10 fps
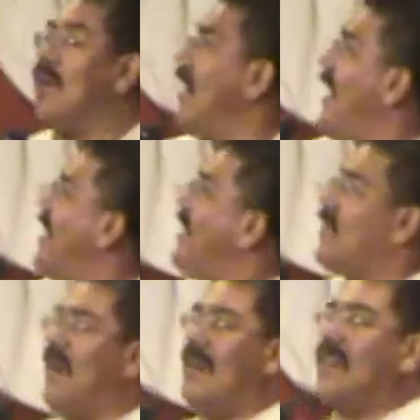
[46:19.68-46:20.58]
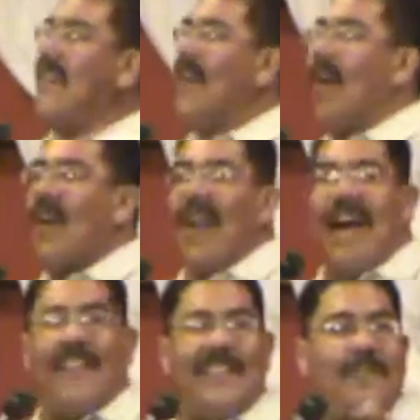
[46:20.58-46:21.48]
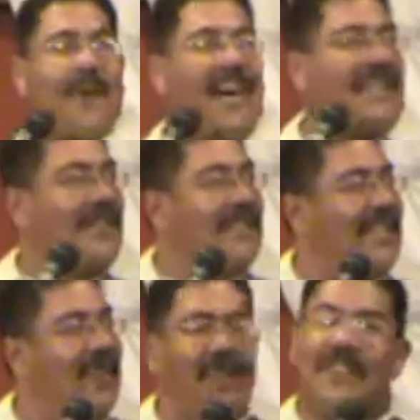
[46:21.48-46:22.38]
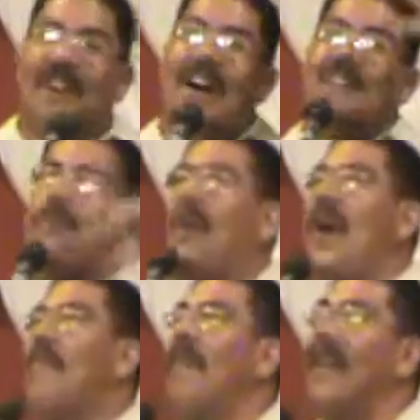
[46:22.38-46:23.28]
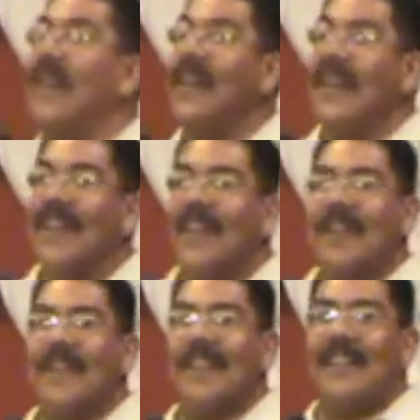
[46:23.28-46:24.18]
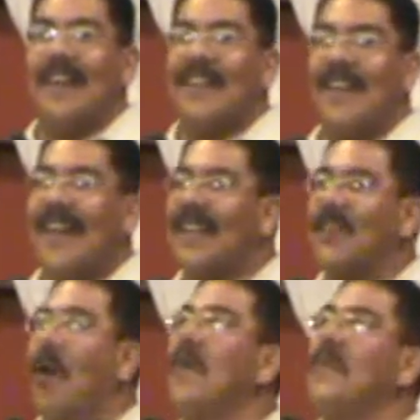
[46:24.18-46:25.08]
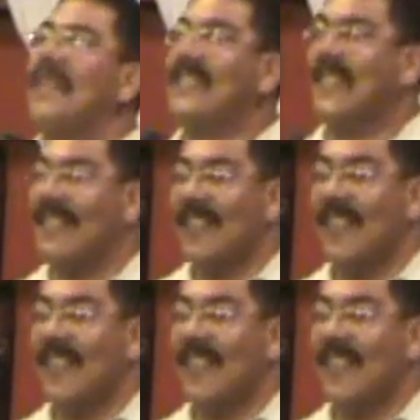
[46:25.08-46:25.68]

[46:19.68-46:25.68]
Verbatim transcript: or to any church or a lot of these vatos that go to throughout the Pueblo, you know, the, the, the ex-homies.